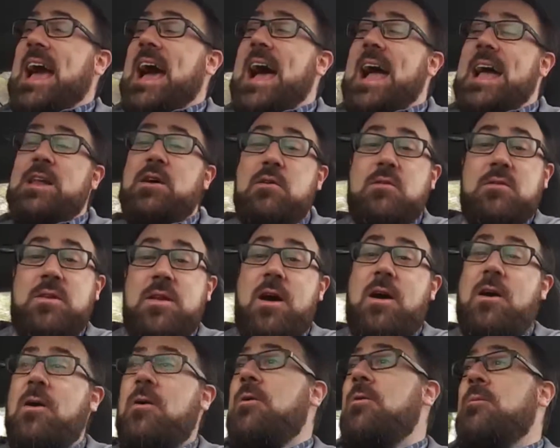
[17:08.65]
I don't
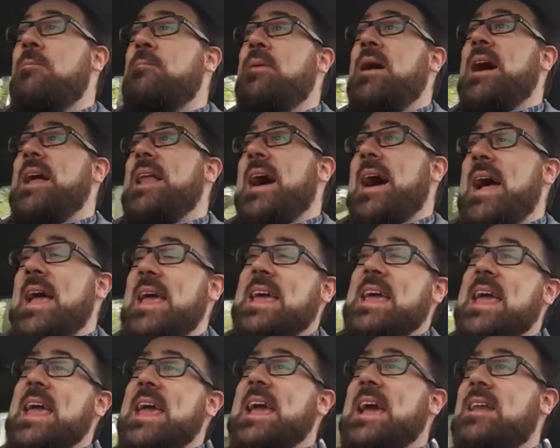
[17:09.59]
know, but I
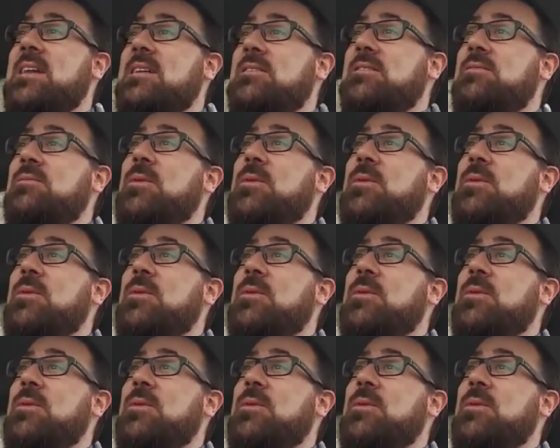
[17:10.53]
can't